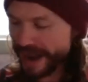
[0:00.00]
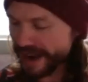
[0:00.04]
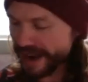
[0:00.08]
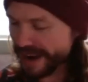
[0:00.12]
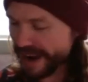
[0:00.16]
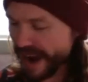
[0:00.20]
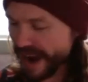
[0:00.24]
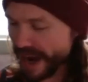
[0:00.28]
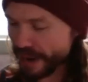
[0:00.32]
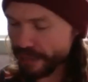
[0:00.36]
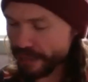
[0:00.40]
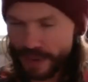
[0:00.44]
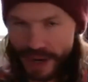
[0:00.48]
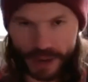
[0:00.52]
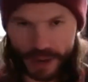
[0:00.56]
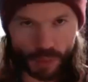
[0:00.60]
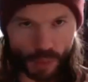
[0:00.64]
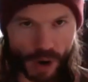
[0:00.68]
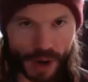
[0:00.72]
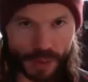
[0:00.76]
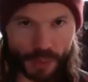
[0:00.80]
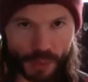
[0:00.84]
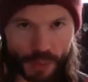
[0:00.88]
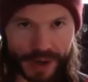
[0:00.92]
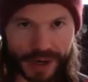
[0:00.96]
I ride a
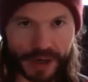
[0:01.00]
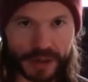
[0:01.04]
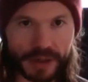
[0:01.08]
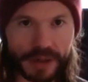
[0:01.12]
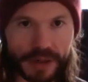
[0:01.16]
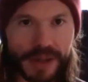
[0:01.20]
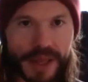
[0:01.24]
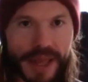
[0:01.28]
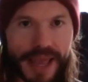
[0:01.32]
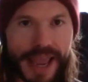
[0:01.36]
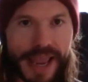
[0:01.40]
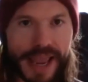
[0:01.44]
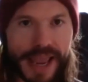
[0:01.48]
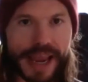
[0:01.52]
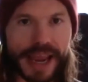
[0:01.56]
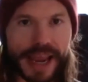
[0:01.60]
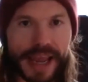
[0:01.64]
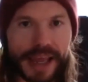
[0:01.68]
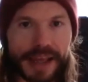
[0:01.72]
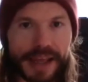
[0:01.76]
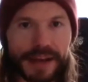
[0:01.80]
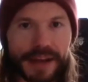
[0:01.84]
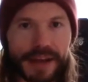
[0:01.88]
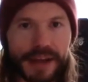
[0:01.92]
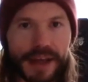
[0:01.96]
one wheel,
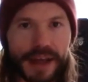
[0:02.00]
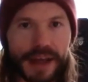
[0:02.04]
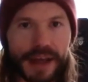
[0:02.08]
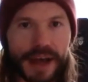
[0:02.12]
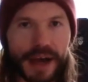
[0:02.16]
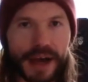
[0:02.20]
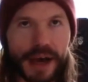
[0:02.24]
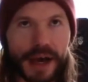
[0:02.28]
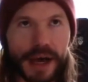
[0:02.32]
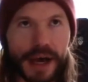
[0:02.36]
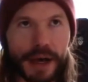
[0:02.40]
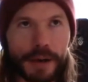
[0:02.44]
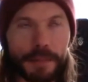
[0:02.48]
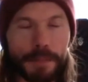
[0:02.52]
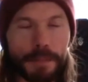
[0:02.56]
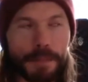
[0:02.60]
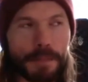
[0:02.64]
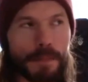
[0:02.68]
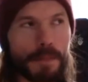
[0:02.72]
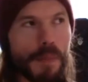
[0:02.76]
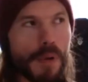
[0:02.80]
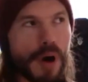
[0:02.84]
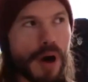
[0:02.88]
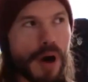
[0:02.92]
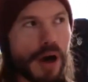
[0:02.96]
and
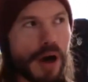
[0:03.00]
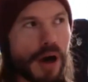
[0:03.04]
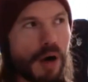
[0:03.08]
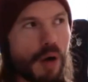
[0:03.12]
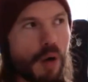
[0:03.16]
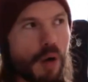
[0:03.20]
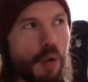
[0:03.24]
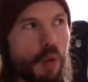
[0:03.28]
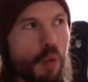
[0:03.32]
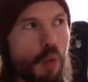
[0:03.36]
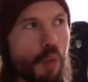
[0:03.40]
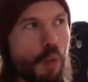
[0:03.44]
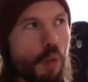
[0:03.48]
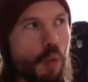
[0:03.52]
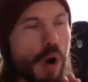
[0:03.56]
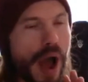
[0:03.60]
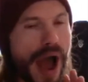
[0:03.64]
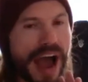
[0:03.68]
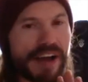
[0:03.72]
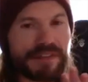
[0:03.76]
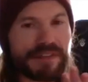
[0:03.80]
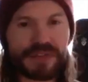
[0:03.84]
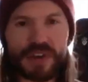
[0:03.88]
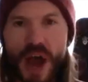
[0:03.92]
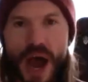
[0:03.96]

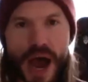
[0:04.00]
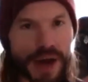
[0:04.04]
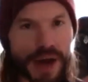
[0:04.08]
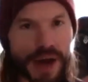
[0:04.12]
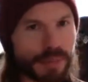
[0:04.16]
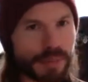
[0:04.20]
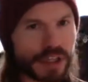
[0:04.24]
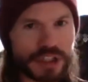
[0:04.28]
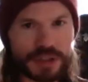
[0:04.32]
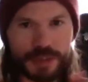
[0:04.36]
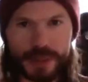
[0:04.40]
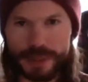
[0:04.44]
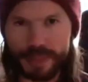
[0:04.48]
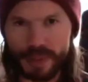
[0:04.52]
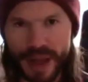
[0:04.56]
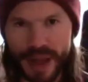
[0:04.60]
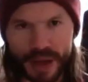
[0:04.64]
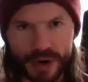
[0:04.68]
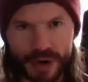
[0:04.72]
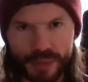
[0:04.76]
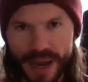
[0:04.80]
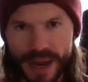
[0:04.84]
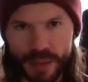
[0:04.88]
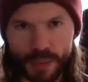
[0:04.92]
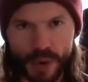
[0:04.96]
I've taught a bunch of people
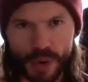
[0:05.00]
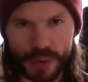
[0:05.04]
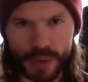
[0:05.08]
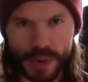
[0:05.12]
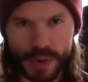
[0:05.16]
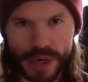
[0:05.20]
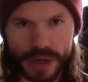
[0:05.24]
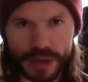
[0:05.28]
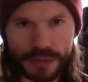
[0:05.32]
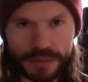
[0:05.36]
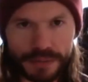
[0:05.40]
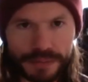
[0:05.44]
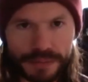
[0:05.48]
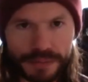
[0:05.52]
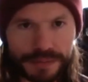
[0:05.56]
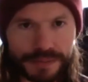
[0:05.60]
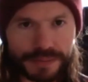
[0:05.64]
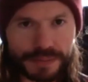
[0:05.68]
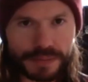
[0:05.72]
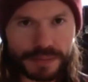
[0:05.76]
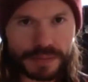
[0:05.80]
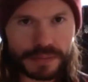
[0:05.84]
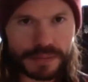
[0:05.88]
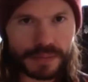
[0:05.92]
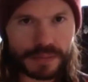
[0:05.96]
how to ride one wheel.
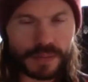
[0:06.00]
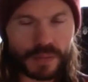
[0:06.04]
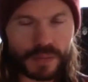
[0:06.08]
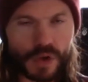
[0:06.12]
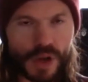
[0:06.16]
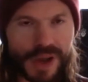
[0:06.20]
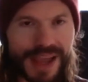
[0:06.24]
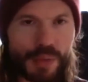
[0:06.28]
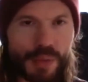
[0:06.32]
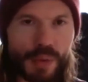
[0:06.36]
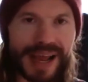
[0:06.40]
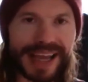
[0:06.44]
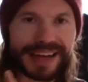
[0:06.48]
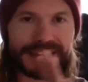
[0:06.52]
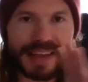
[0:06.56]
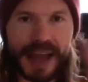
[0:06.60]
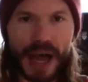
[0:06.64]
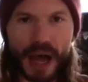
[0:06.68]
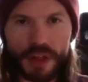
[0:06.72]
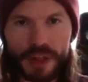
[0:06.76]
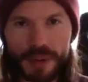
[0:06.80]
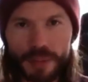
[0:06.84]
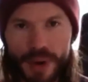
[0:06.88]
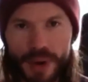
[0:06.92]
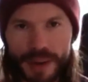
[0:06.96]
And what I
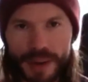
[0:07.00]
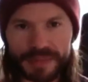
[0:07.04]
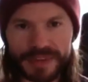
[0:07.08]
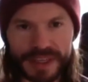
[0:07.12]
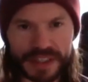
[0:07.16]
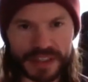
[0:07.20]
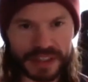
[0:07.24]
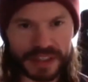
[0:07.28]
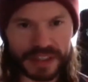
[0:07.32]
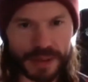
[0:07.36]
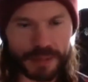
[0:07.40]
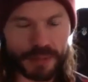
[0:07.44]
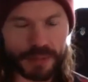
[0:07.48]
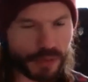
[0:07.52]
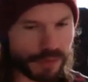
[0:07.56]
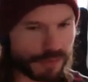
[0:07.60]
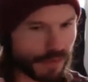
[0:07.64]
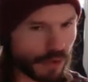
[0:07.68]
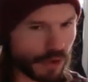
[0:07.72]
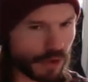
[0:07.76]
tell them when I'm teaching them,